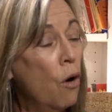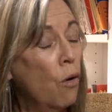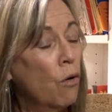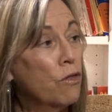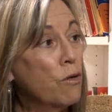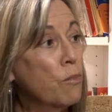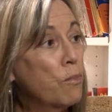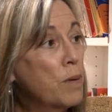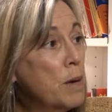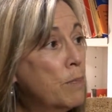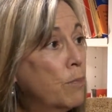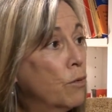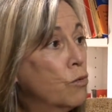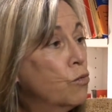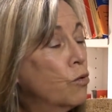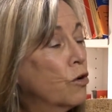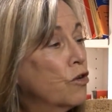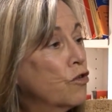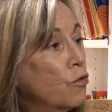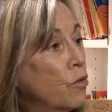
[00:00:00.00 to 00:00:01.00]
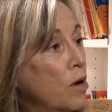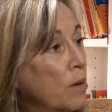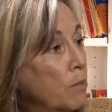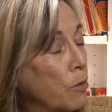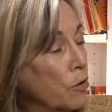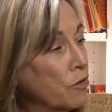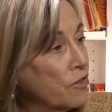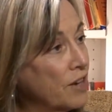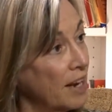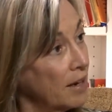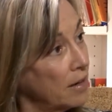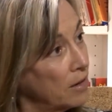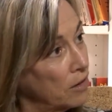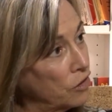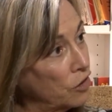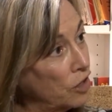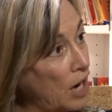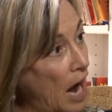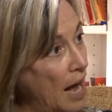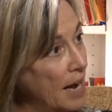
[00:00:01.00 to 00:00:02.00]
or the people who are doing
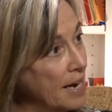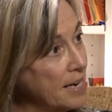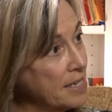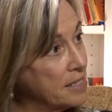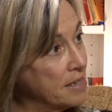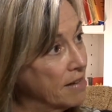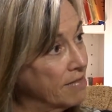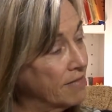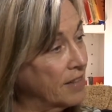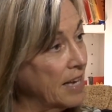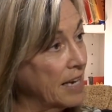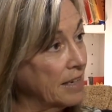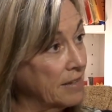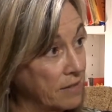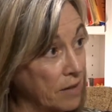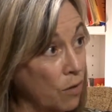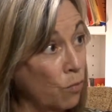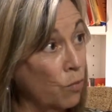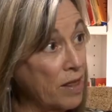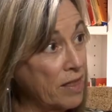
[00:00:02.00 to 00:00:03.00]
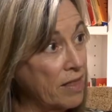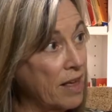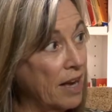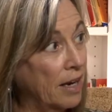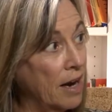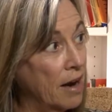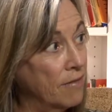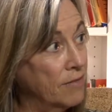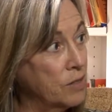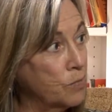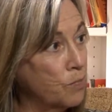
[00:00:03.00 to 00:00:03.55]
particular kinds of things that we think of